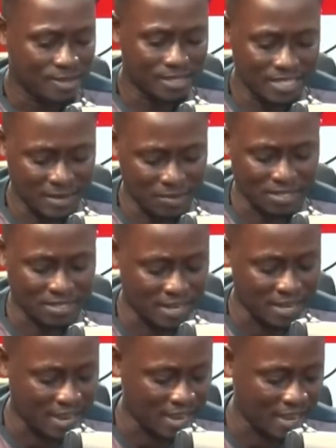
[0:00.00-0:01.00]
In the best,
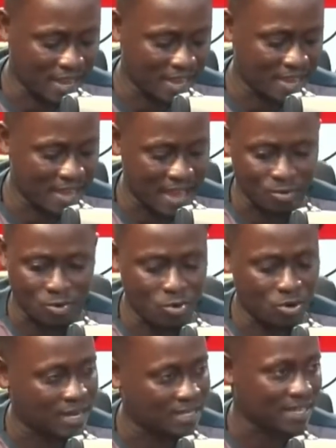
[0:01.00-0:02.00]
a year
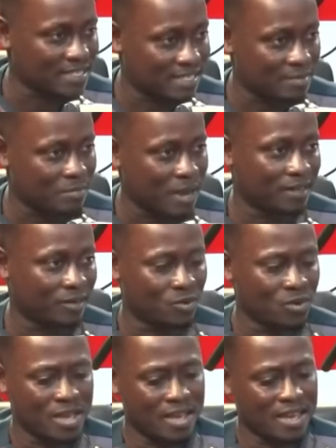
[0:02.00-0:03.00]
Angugo da Sante
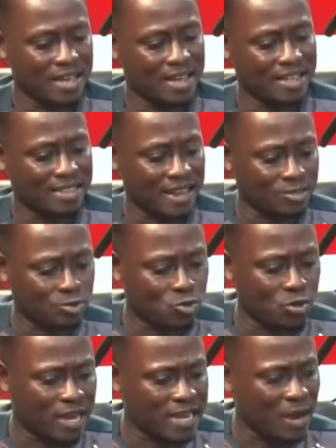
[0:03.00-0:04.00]
Mino, that
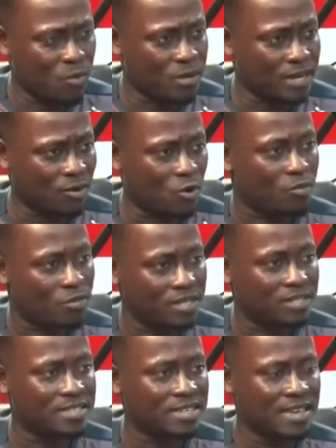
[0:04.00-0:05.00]
together with the
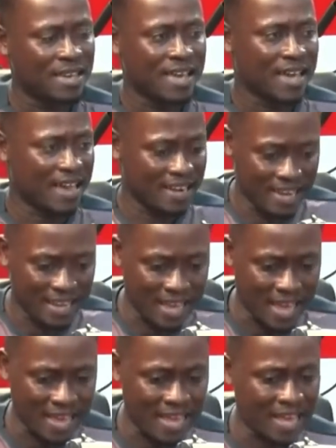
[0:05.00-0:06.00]
community, and
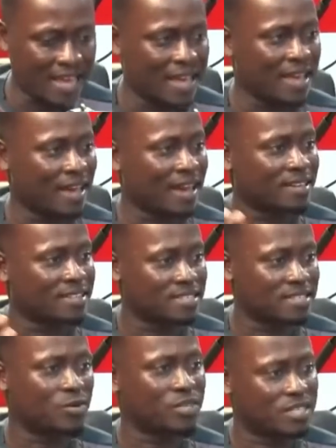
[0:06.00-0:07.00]
a year a
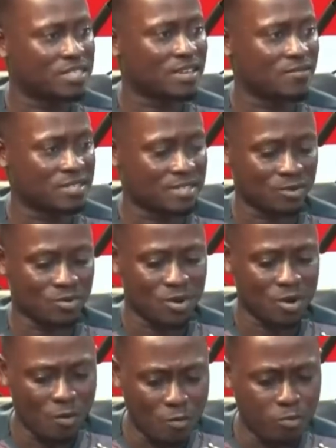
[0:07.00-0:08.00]
cancer security service, no,
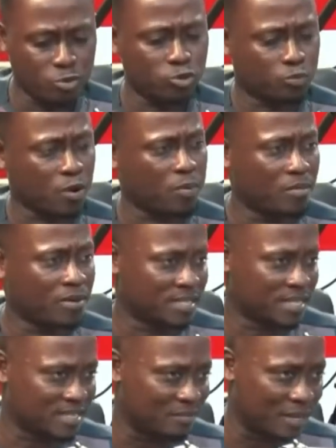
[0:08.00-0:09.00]
I'm gonna put you proper
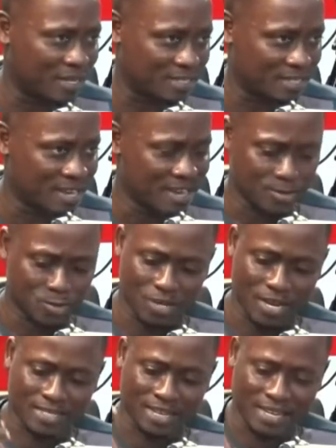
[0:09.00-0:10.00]
measures in place
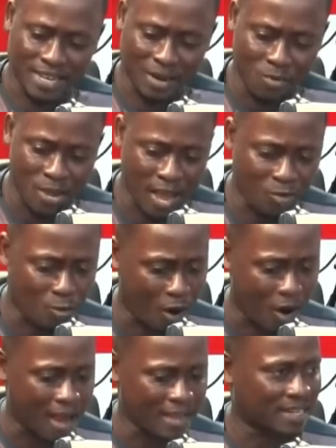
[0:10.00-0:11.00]
so that we are
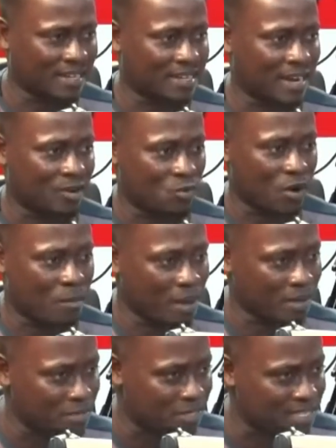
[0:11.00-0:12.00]
quite underground. We
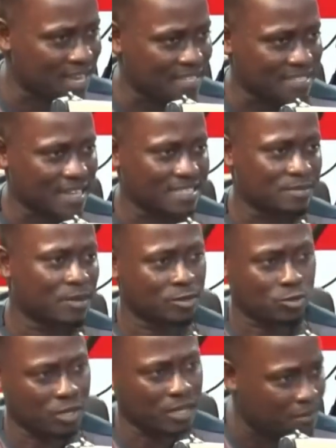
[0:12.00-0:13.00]
by we see assassin,
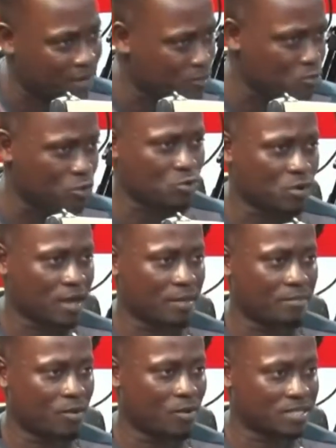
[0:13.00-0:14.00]
it is not the best way to
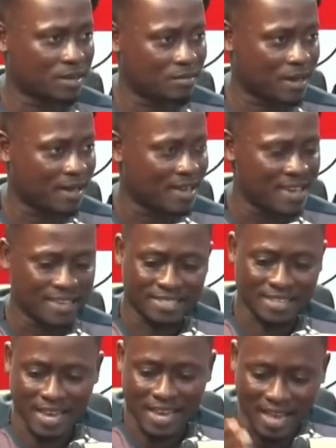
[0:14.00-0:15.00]
I mean, whatever.
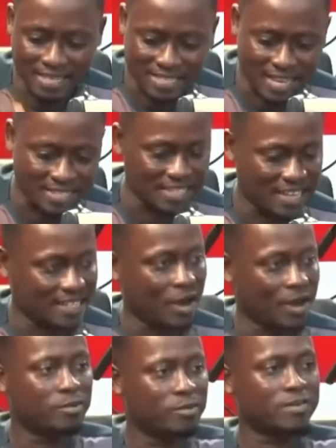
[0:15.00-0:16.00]
Say, as I see a
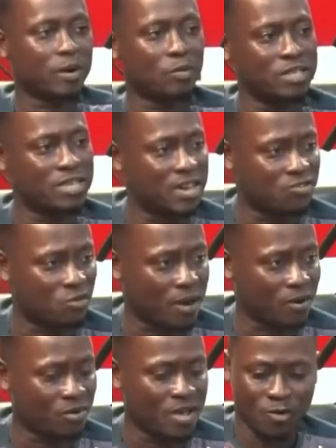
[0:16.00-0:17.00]
die in some of the year,
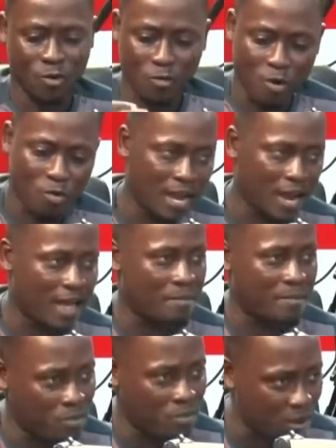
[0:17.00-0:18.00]
Jumano, Ubehuna,
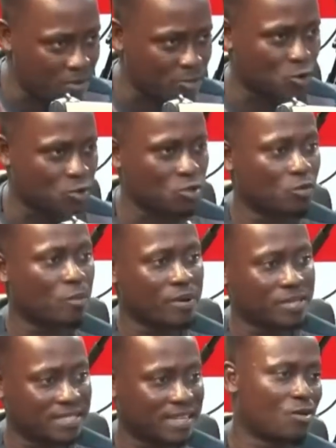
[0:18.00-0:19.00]
a bebunga be source of a
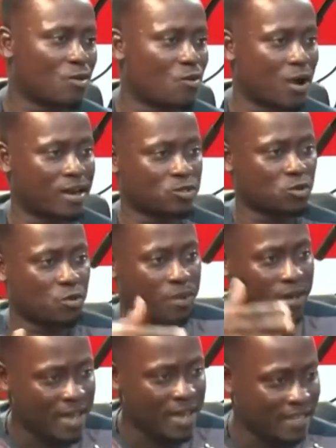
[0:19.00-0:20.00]
pesica, and also a
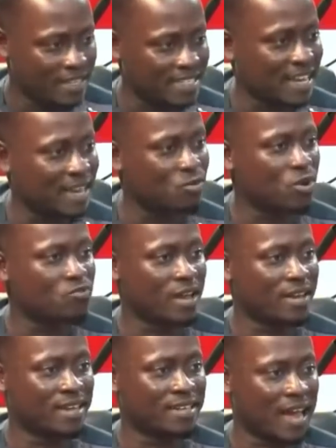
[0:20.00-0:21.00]
pet, Nensano,
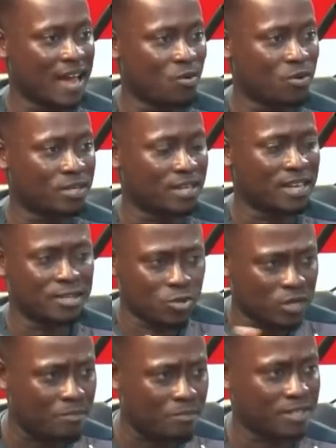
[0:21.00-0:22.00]
Jania, the equity. It is
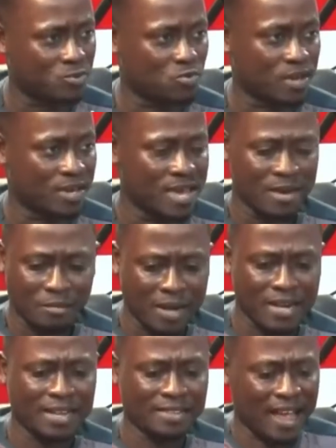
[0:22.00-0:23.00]
not the best way,
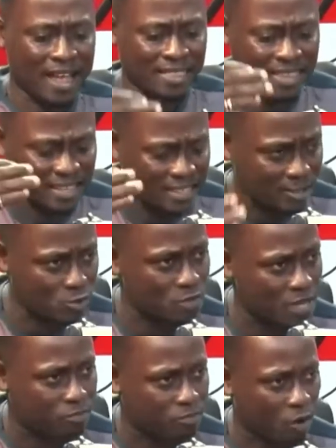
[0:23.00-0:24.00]
but then I think there
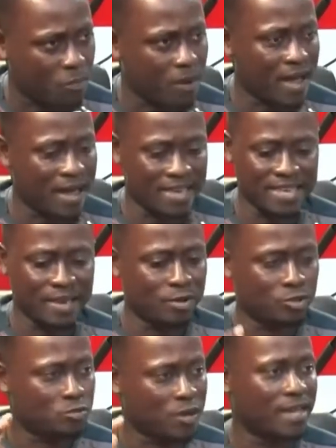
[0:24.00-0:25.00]
should be a proper a year
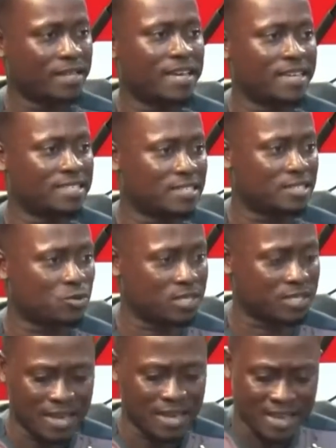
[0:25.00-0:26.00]
between the
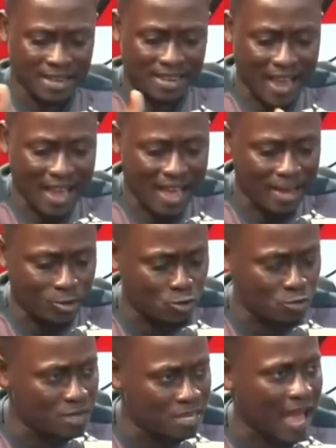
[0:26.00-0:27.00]
institute. Now,
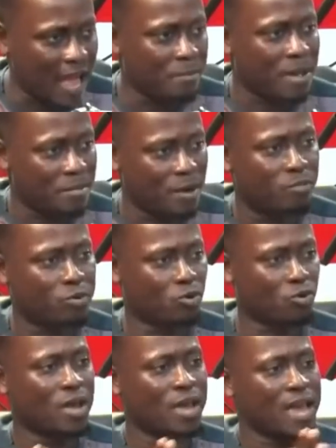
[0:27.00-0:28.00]
to me, I'm a
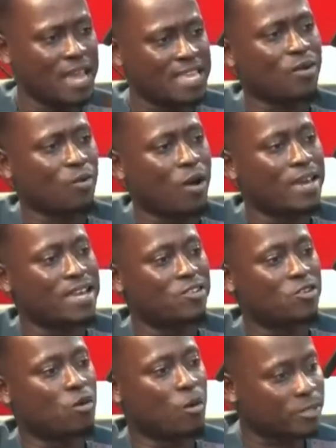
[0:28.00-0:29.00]
mebruno, and you're quite
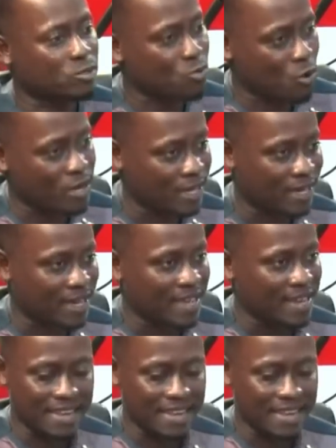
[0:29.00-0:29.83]
a jumo person warrior.